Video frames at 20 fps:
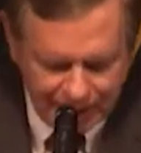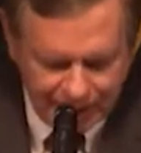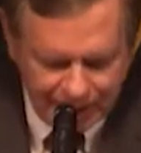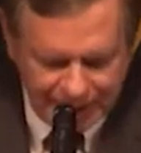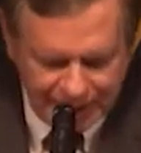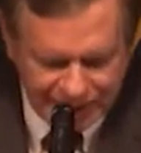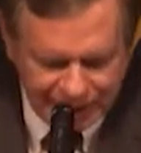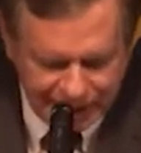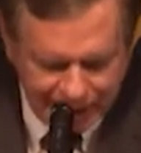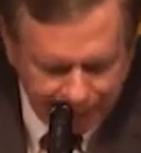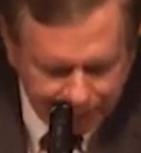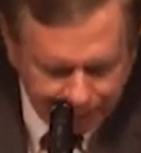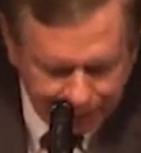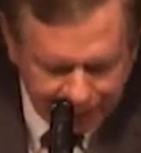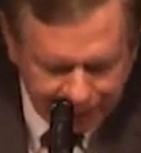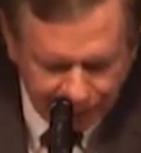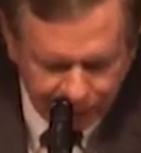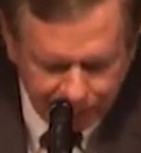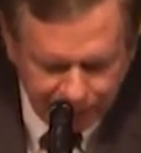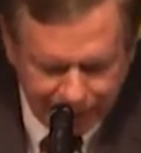He's deeply
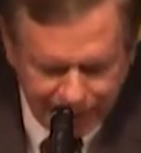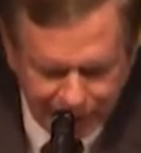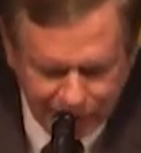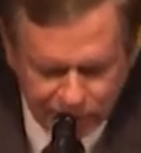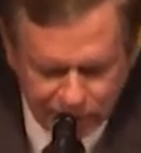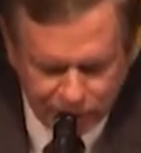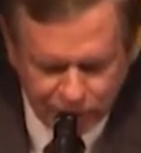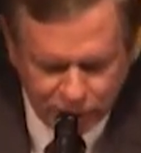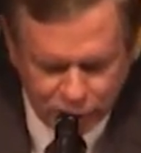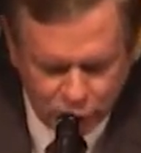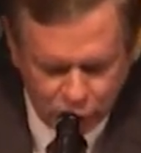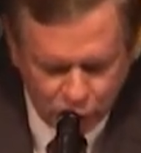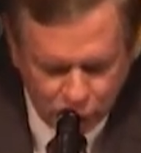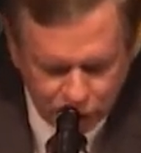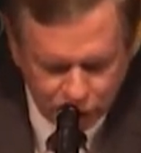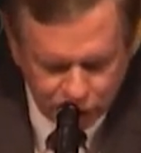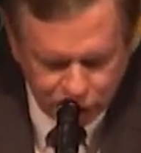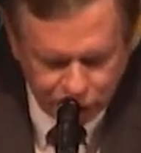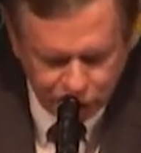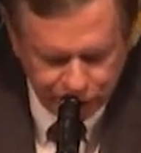committed to the
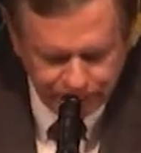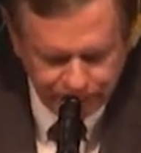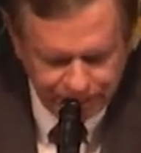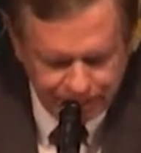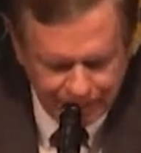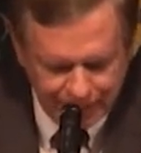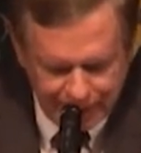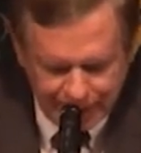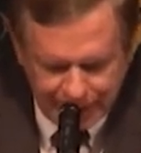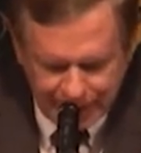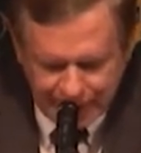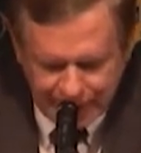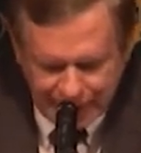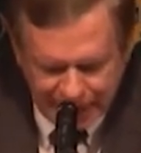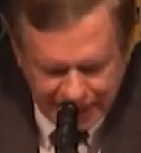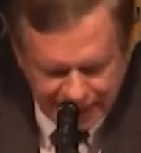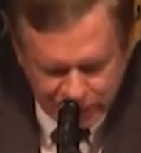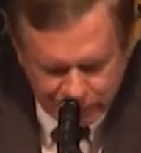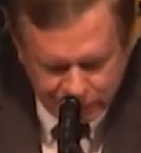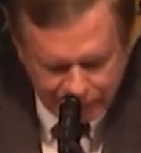church. He
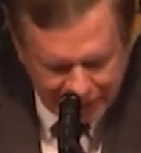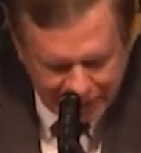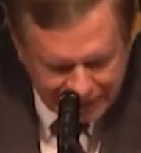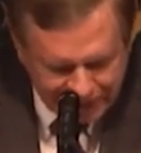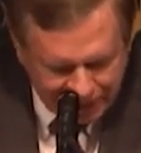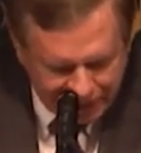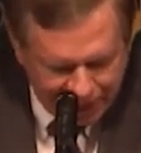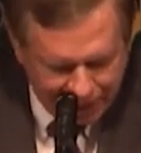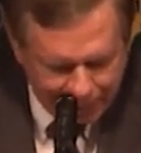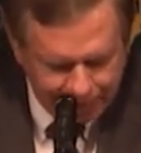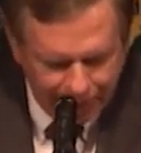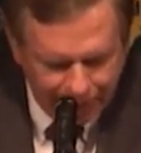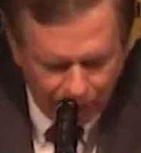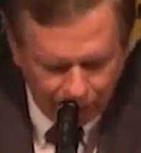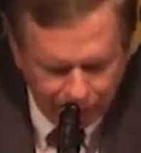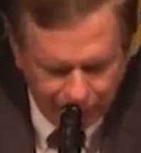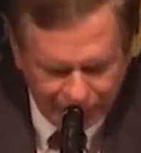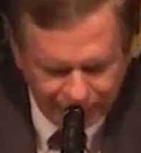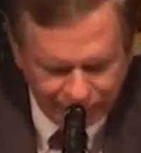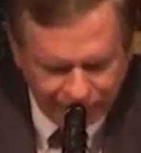has spent time
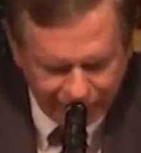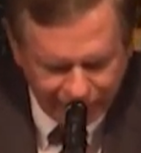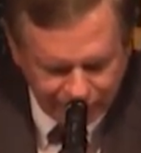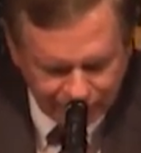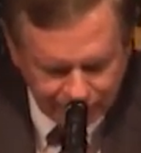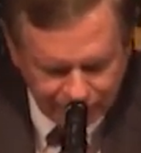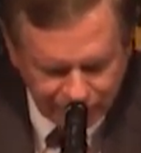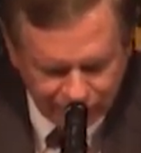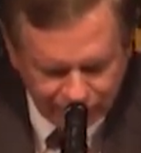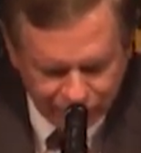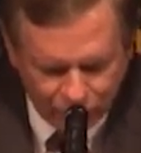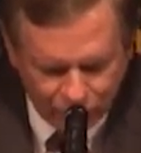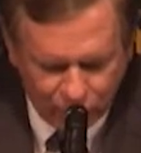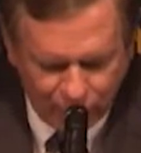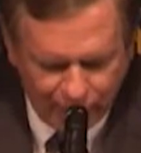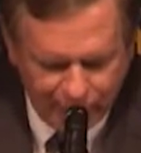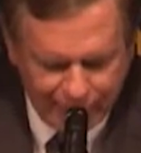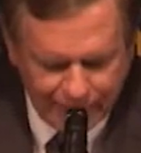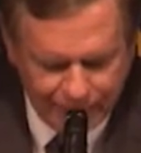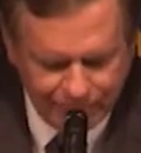helping victims of
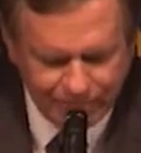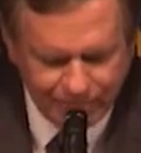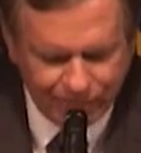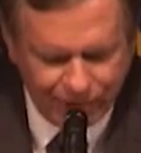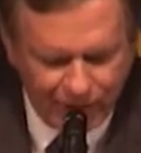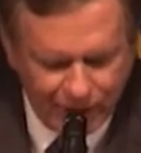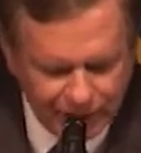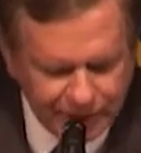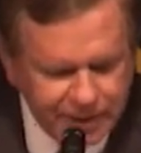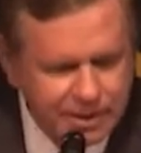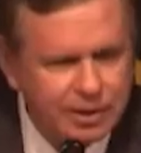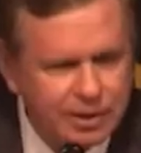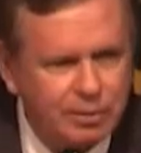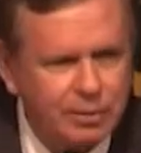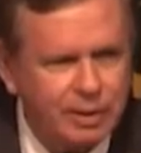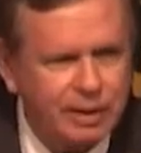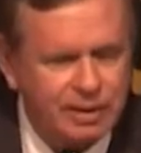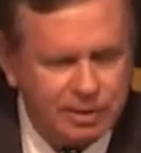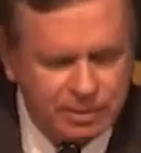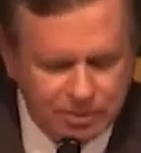crime,
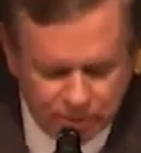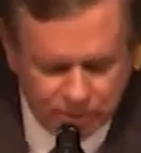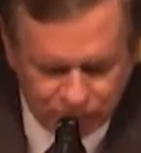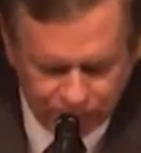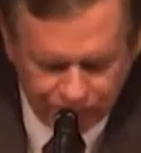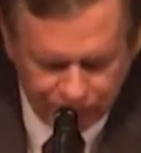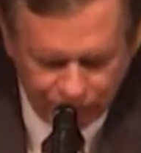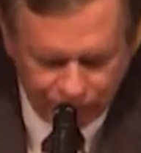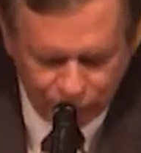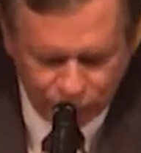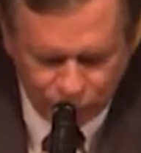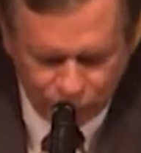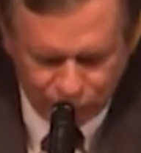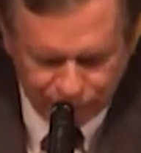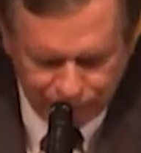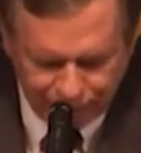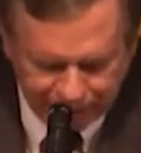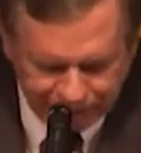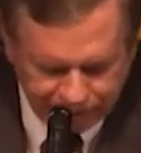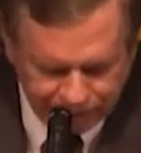volunteering to serve those with
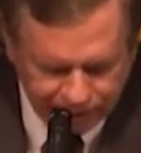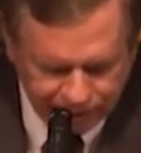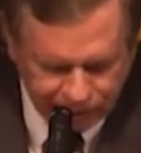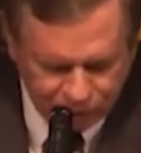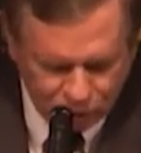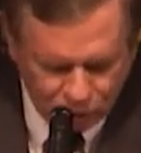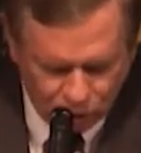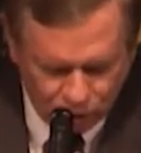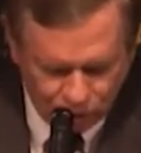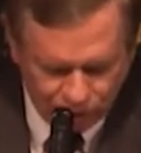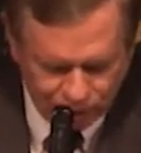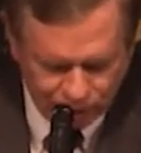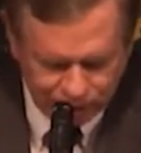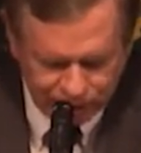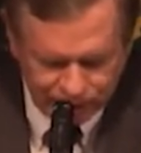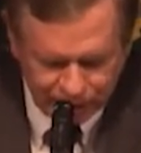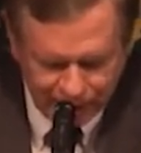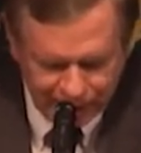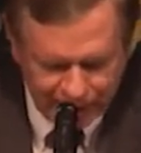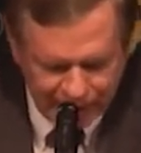mental
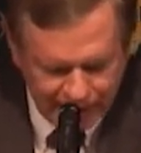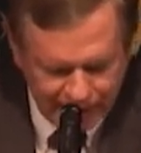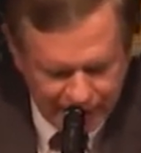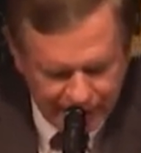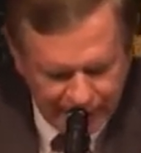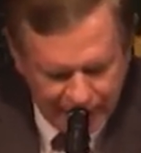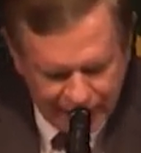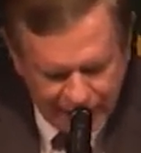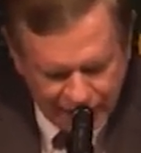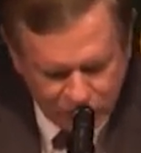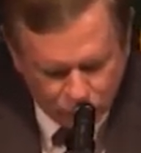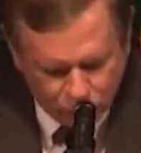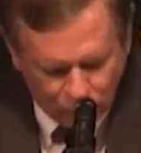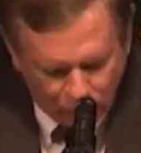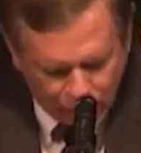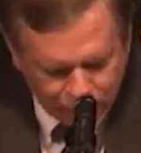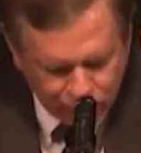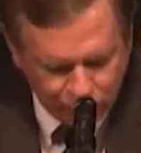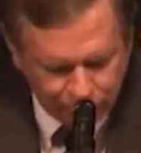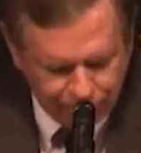disorders. He's
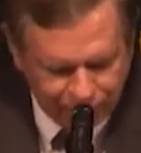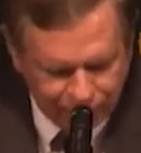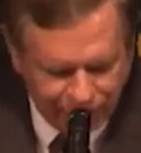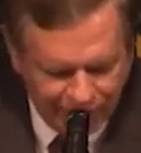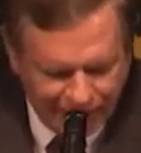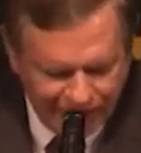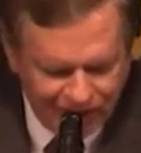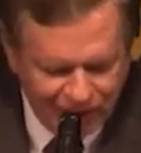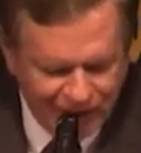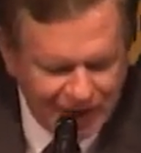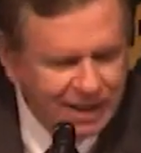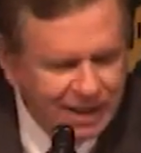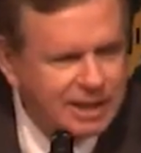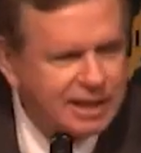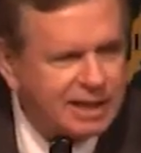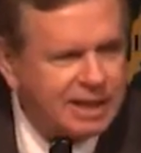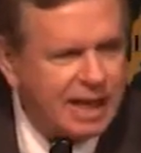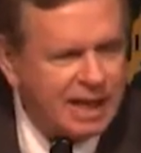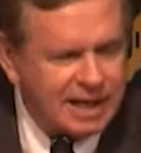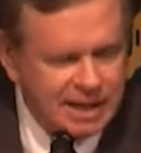worked to provide the
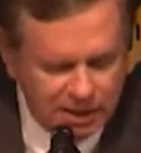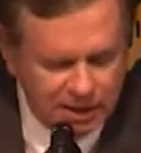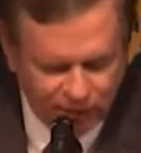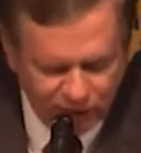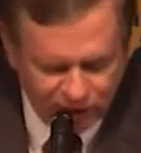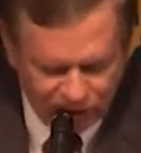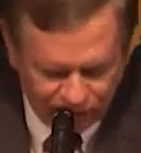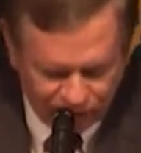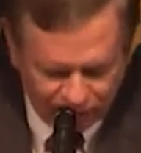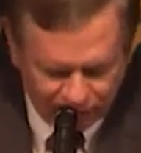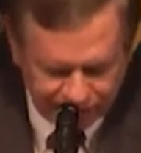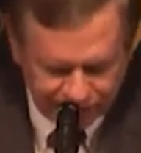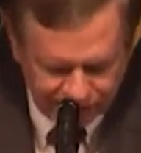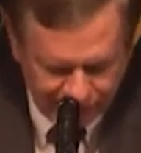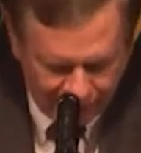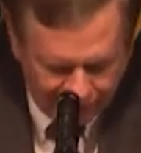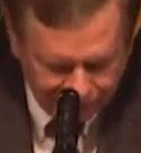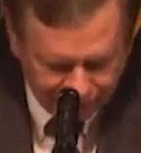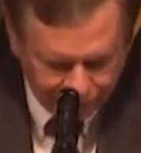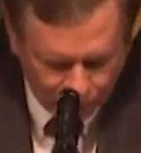insights of his
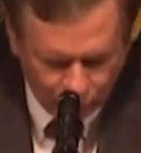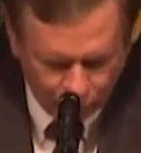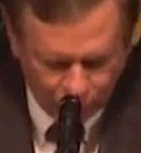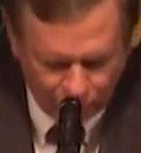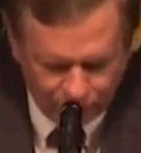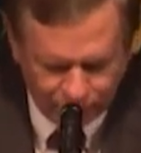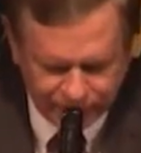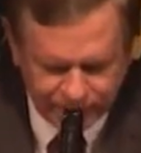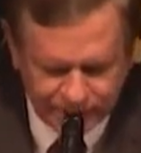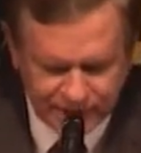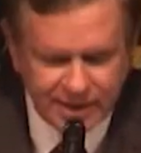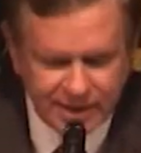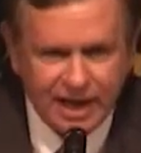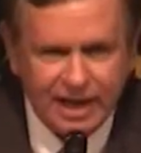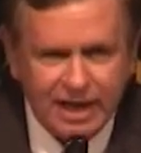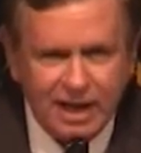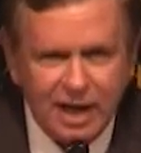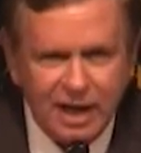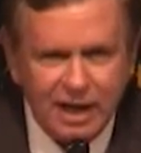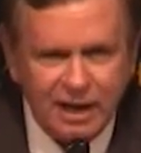philosophical work to
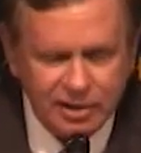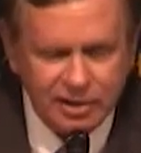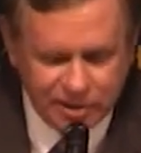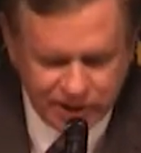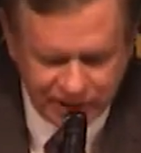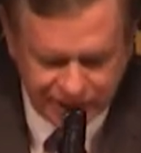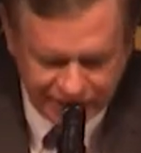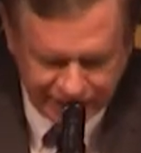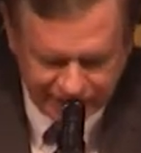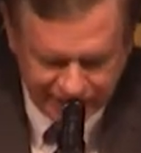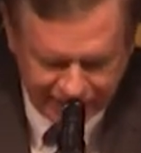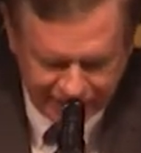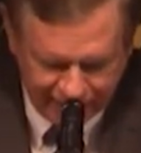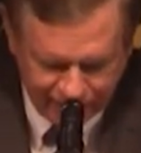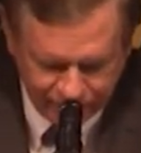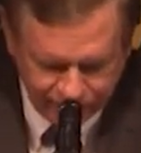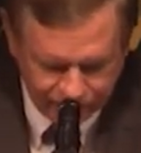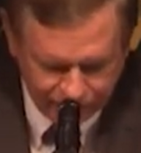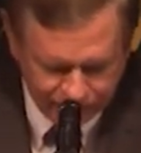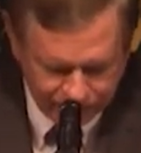psychologists and
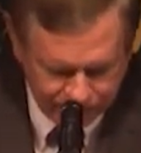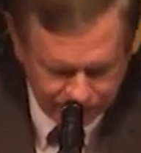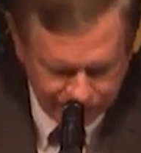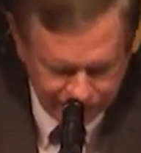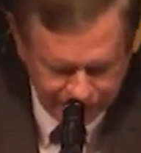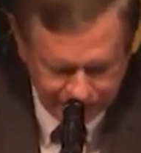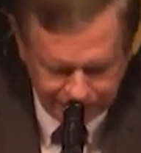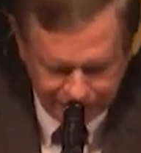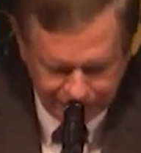counselors.